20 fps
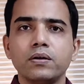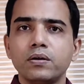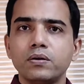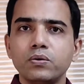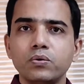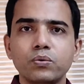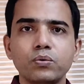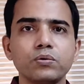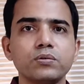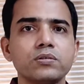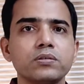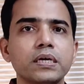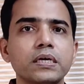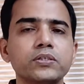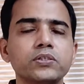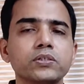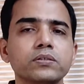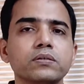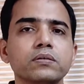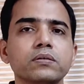no
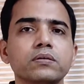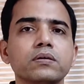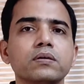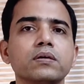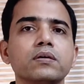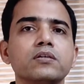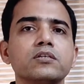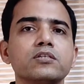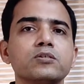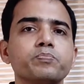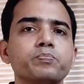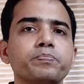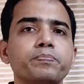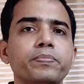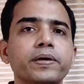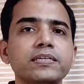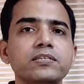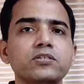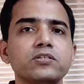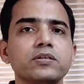such
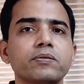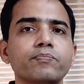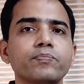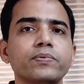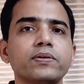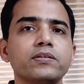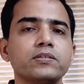spiced up